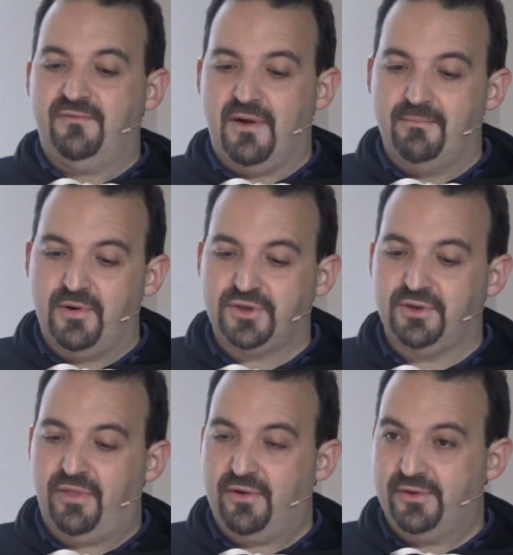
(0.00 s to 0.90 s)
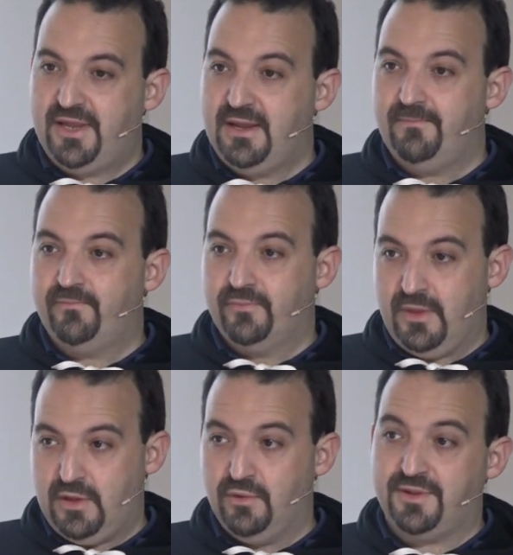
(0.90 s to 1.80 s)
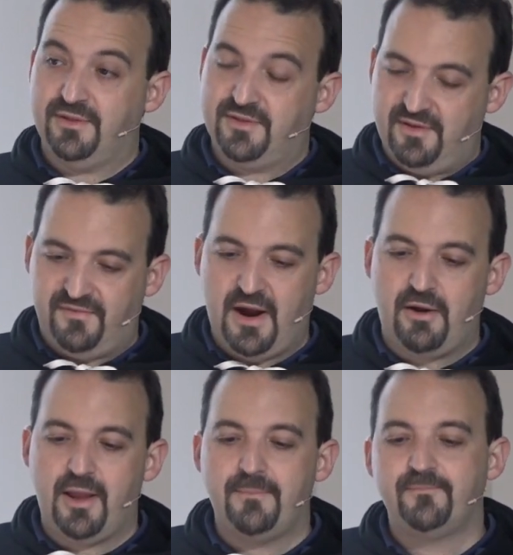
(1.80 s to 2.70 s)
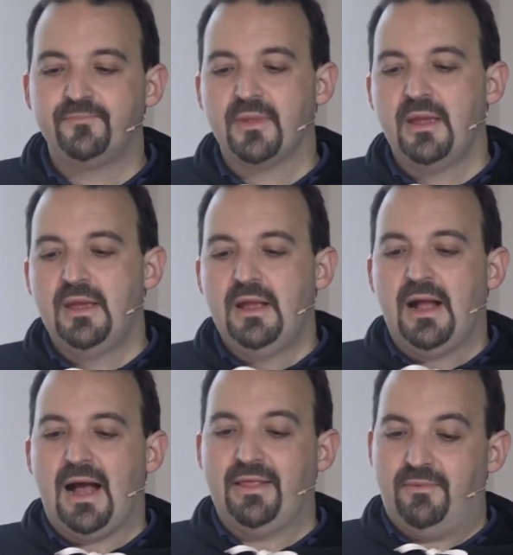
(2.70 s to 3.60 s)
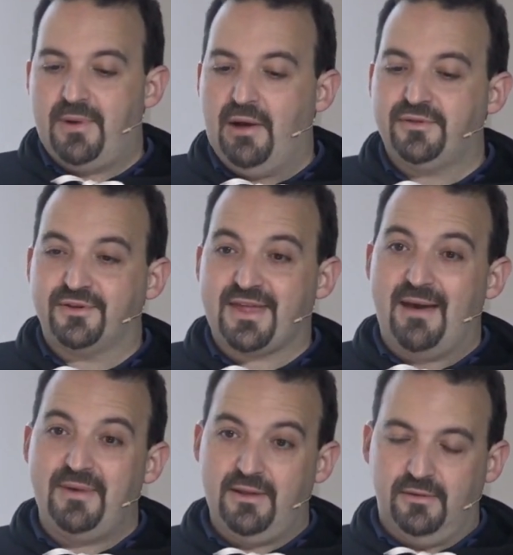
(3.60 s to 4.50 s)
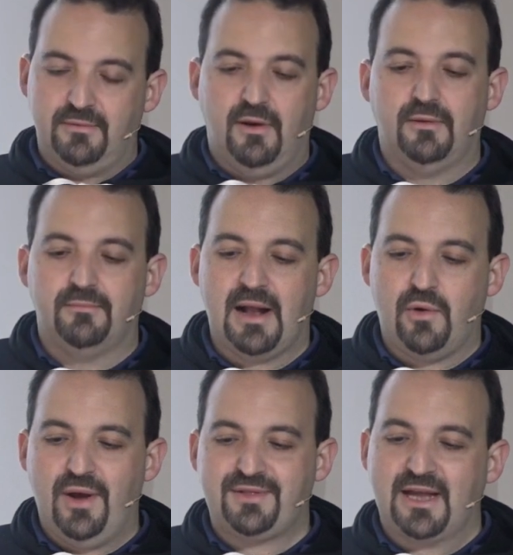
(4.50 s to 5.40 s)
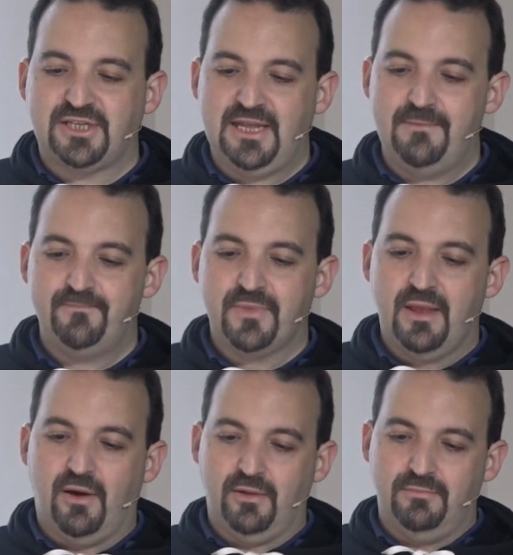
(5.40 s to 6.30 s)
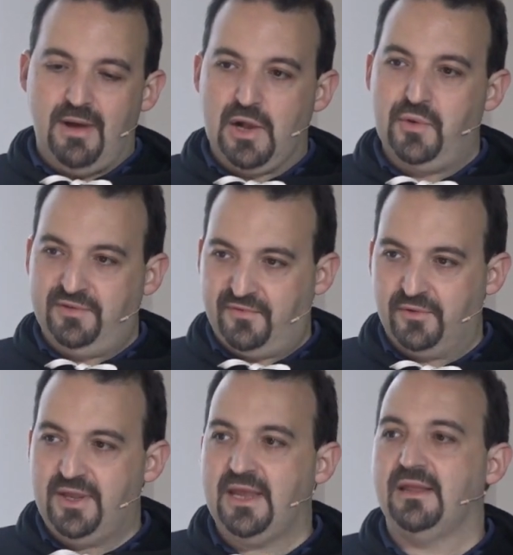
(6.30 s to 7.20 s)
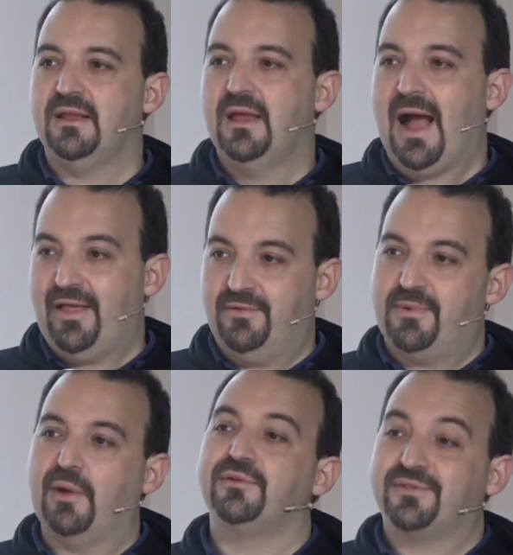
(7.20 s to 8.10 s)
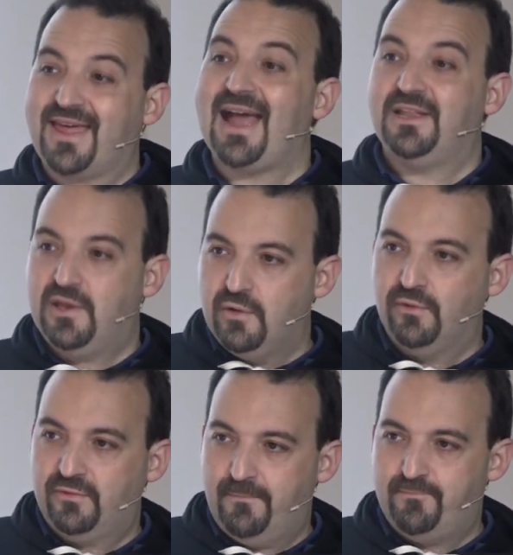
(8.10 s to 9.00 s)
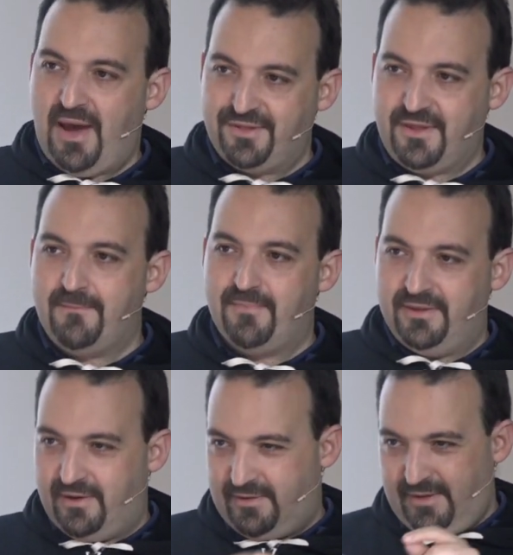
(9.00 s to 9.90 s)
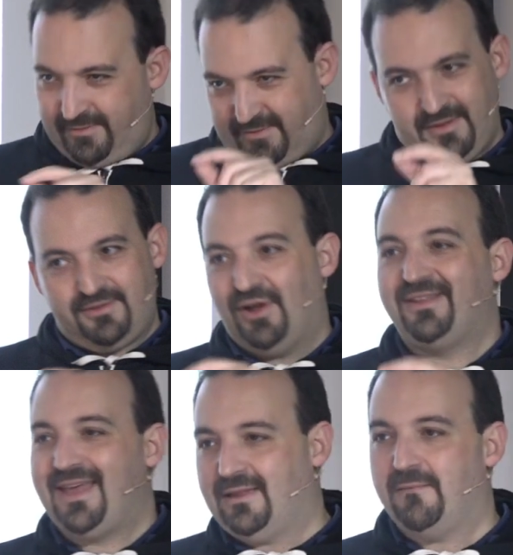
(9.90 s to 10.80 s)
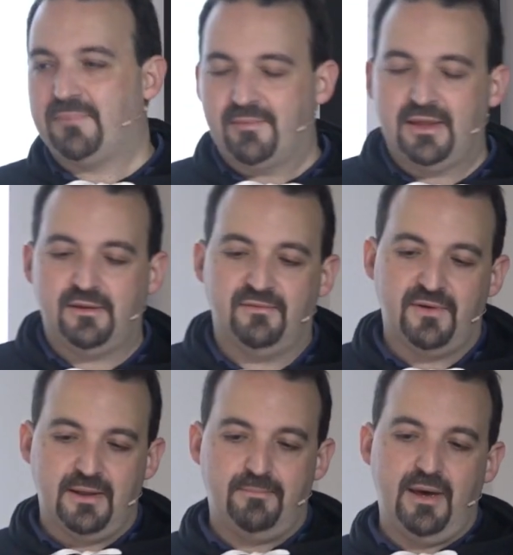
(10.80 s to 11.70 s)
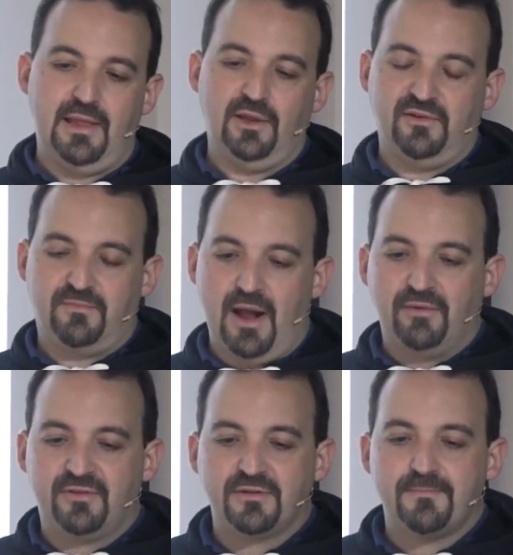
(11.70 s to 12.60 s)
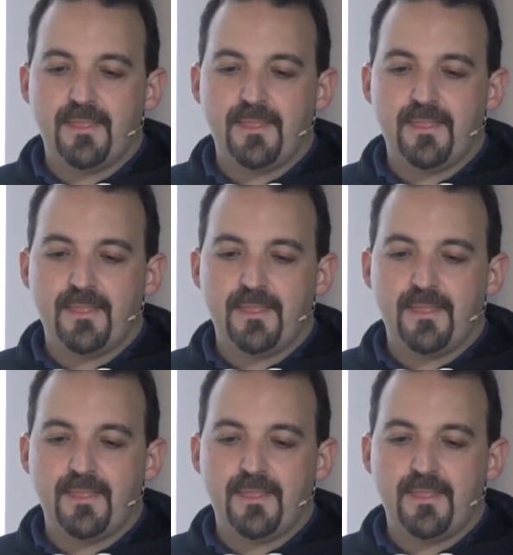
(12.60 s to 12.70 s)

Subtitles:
from version 13 using Safari. Other browsers coming on macOS. Actually, on macOS 14, other browsers can use passkey, but it's not yet implemented by a lot of browsers.